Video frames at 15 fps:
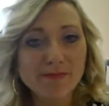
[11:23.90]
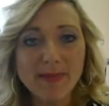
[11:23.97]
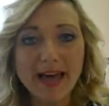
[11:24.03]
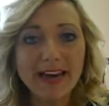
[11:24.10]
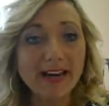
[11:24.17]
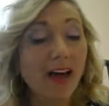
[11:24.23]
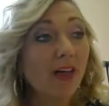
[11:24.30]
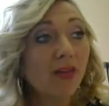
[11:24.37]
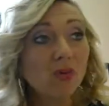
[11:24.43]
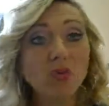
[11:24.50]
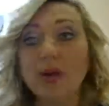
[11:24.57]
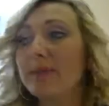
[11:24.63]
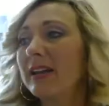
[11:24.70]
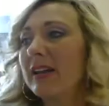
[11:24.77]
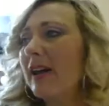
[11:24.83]
men and other
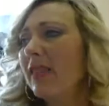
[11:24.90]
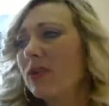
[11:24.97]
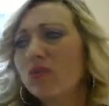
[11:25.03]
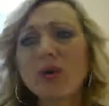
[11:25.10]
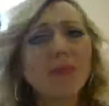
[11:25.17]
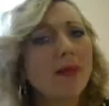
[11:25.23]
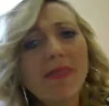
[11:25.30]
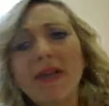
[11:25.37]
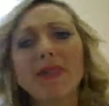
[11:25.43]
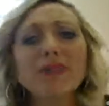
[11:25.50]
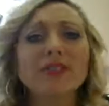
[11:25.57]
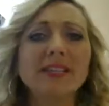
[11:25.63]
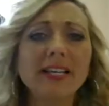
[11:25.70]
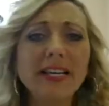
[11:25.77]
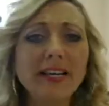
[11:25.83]
women that
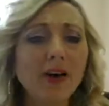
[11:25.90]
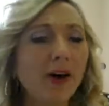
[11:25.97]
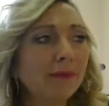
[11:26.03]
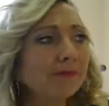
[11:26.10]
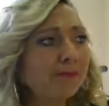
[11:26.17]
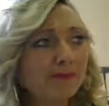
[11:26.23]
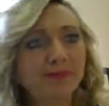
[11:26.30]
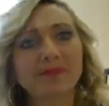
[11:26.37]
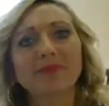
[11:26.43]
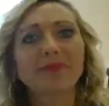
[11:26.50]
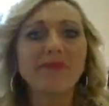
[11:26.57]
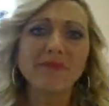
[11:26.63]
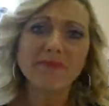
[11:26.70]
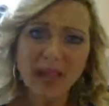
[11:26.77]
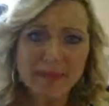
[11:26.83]
they're sitting on
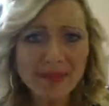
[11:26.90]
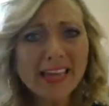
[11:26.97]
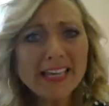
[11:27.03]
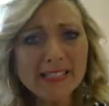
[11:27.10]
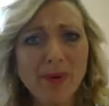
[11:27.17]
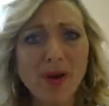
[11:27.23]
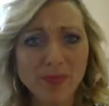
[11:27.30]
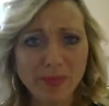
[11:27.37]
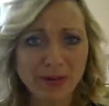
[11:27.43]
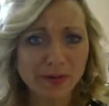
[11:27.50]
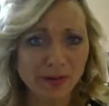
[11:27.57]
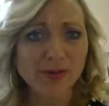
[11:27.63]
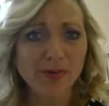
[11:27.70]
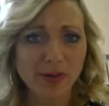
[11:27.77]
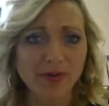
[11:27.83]
baseball
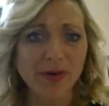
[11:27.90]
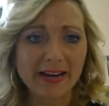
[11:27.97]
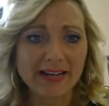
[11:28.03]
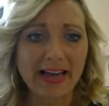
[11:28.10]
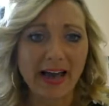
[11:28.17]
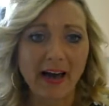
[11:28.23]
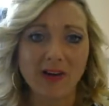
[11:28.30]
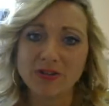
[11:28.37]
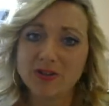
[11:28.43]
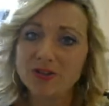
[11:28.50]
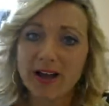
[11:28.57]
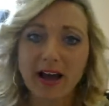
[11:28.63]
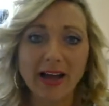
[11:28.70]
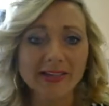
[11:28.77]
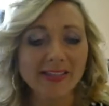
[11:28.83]
bleachers with right now. You
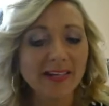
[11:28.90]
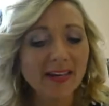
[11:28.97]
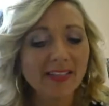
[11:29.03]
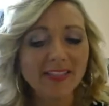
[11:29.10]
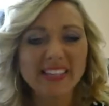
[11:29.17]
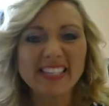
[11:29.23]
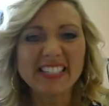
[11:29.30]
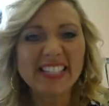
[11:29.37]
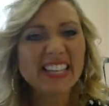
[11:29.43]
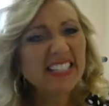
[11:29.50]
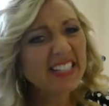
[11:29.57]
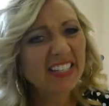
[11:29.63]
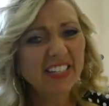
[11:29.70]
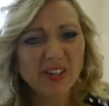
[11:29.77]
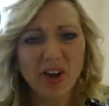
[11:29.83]
guys, this is
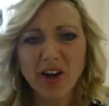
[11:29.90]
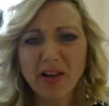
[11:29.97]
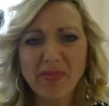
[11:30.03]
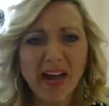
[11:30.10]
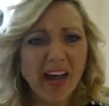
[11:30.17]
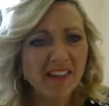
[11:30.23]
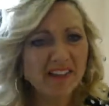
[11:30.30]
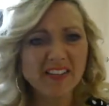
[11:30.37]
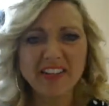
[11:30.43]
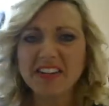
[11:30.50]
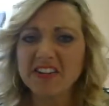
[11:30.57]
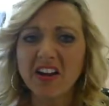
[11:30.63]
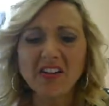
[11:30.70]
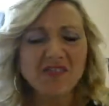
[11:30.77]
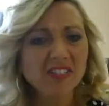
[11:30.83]
easy to talk about. You
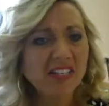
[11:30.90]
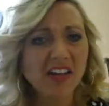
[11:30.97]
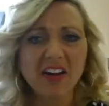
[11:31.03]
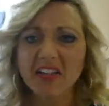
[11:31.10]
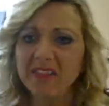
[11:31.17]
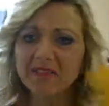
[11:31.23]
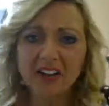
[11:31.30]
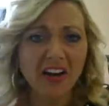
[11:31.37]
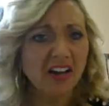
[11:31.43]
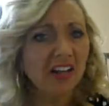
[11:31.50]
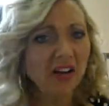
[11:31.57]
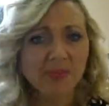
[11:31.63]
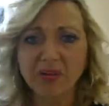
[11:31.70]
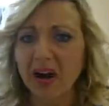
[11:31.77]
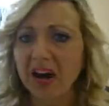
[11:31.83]
need no skill and very
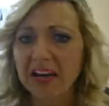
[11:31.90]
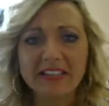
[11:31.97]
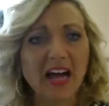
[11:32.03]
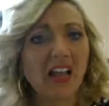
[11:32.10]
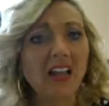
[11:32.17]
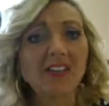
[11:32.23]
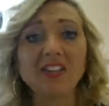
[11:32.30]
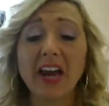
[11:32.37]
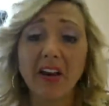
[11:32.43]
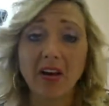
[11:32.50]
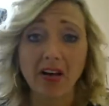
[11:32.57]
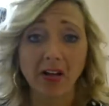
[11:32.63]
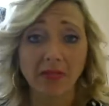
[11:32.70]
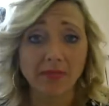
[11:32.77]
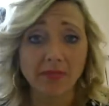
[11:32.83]
little product knowledge at
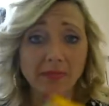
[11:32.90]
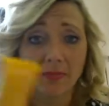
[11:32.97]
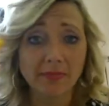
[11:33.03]
all.